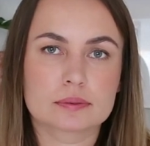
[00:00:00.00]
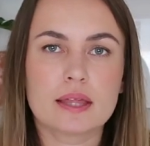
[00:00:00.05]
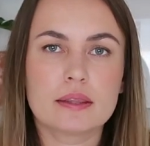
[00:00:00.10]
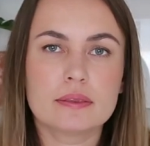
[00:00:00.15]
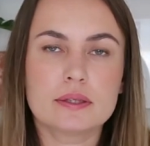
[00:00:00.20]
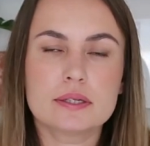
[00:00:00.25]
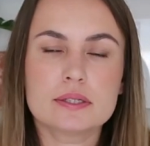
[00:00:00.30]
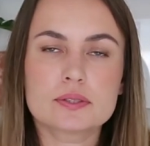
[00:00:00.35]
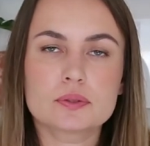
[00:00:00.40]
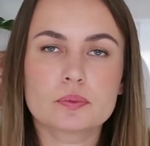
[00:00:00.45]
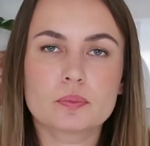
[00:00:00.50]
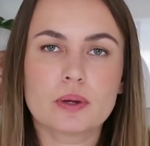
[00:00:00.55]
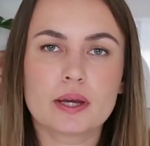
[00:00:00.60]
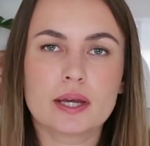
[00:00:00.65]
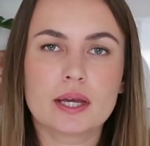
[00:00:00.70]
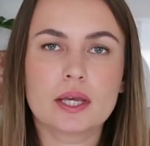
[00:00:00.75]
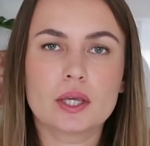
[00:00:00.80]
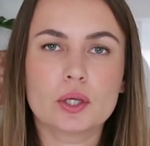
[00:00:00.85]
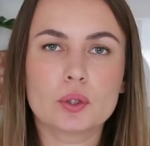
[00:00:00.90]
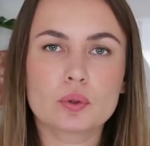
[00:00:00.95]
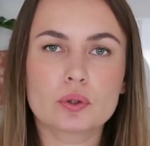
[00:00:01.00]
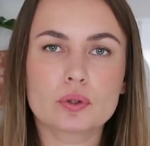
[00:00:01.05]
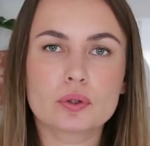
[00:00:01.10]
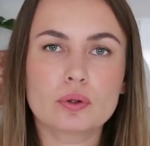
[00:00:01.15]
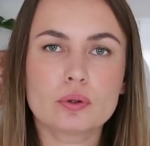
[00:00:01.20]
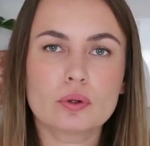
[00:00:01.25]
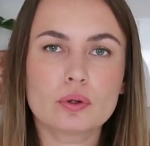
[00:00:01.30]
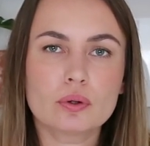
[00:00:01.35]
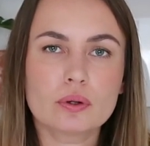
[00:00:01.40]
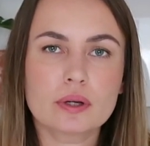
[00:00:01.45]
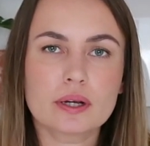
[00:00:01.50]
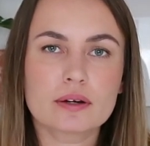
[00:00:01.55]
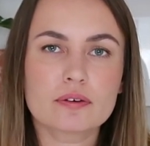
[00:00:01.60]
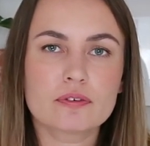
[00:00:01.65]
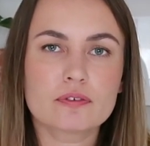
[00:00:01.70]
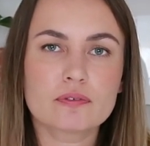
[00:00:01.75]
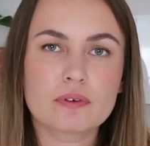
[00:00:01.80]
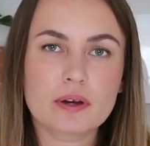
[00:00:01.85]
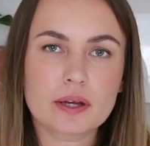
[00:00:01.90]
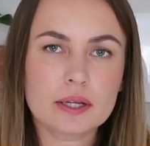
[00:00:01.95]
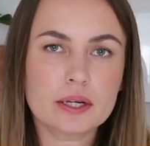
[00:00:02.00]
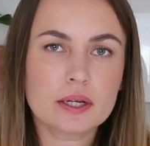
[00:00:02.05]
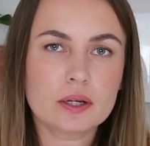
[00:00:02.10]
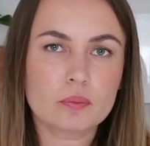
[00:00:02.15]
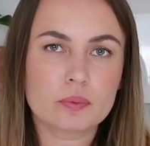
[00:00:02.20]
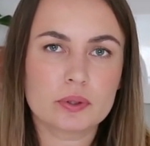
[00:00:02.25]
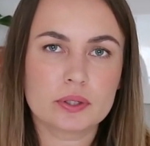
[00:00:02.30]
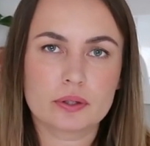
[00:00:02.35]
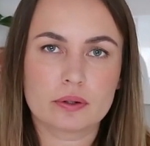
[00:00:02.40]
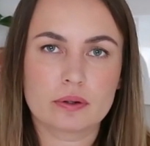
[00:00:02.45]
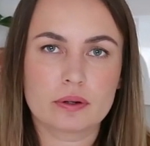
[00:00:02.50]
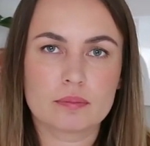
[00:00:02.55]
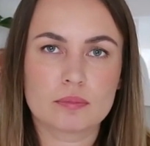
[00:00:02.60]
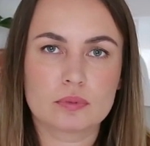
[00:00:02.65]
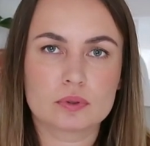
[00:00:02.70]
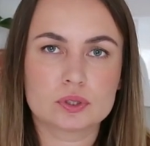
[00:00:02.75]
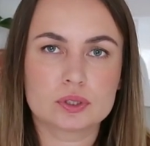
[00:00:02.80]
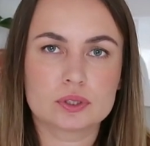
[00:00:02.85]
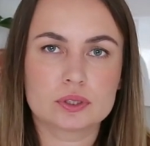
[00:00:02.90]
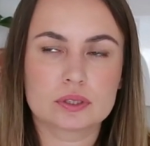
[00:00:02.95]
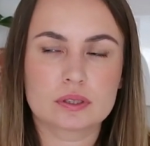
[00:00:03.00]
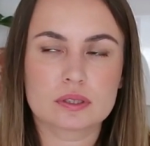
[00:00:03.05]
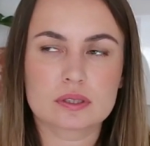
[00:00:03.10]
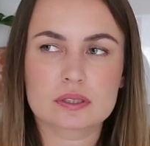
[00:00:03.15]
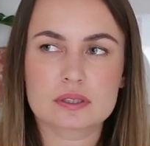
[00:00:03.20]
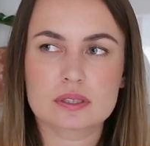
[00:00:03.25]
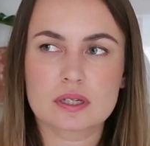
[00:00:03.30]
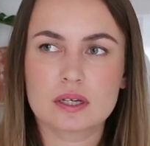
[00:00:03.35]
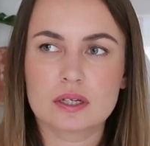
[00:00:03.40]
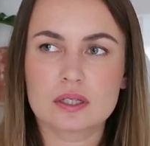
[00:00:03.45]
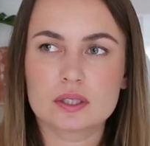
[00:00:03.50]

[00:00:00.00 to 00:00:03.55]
And this way, you're no longer fighting with your emotions,